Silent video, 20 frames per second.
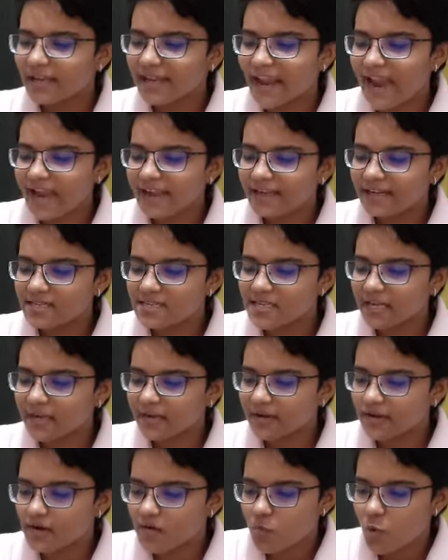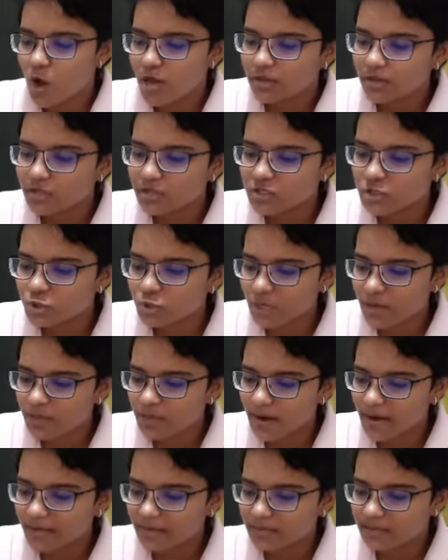Anti-center. One constituent
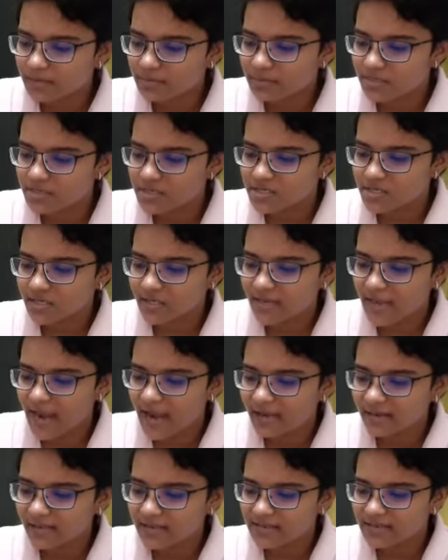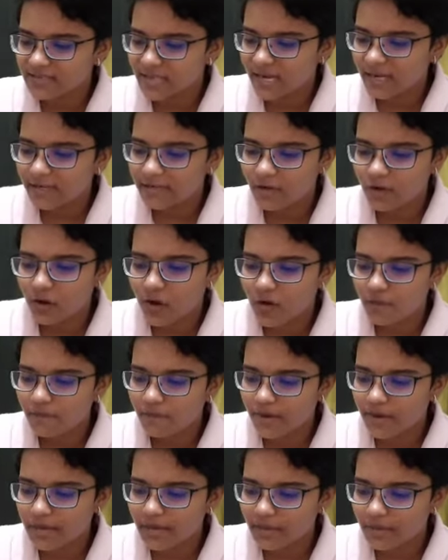particle present at the center of
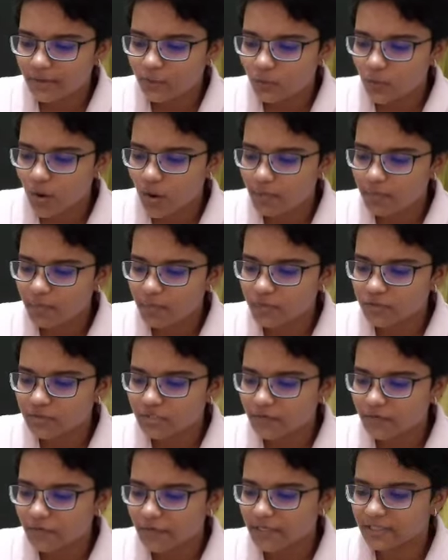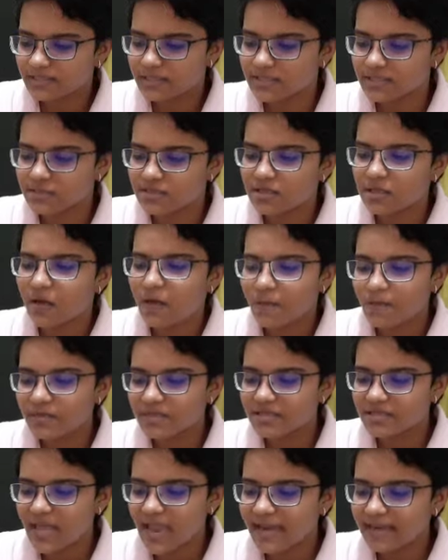any two opposite faces
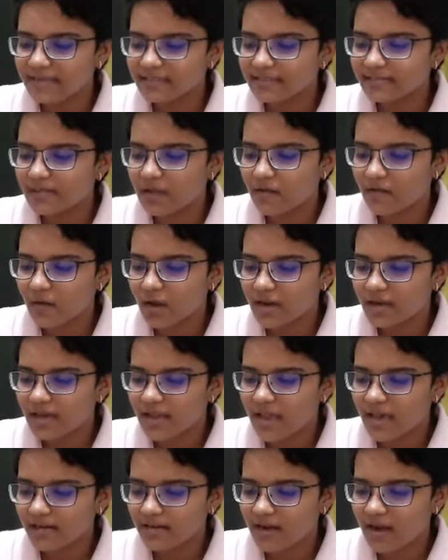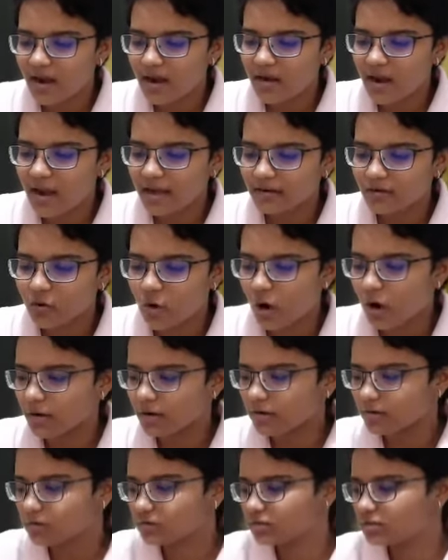besides the one that are at
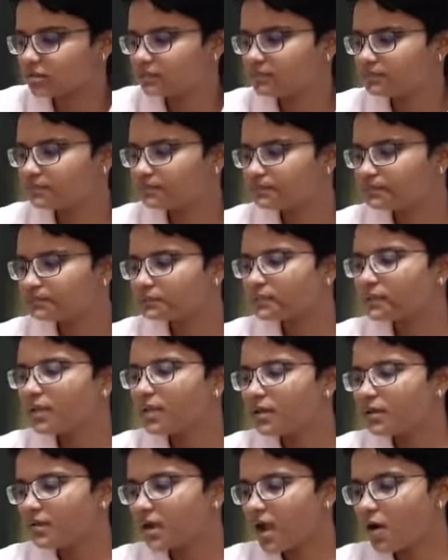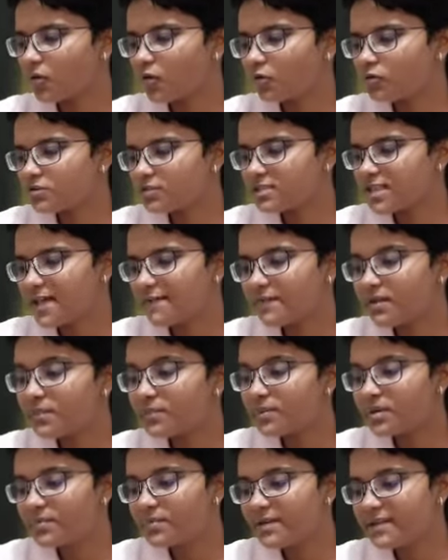corners. Now, 7
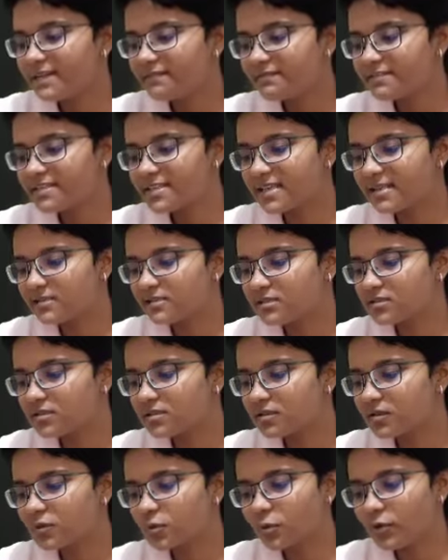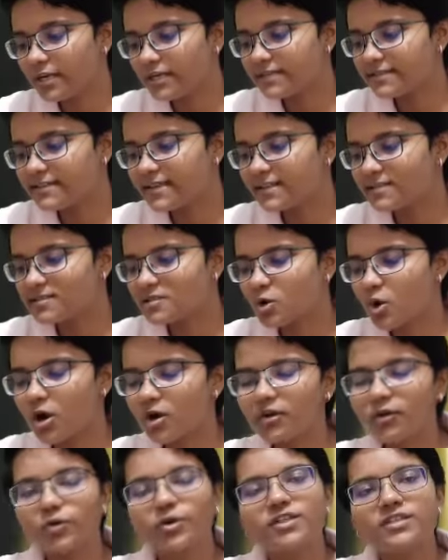primitive cells, unit cells
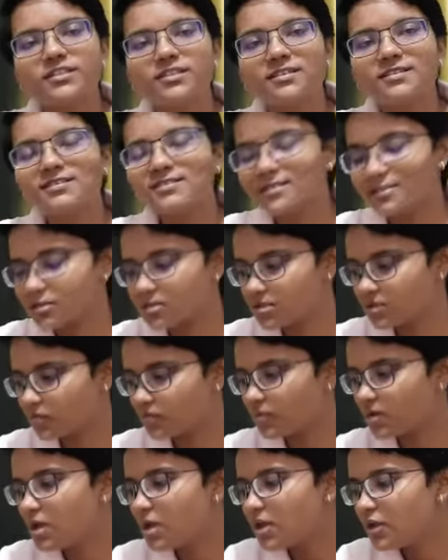or crystal system.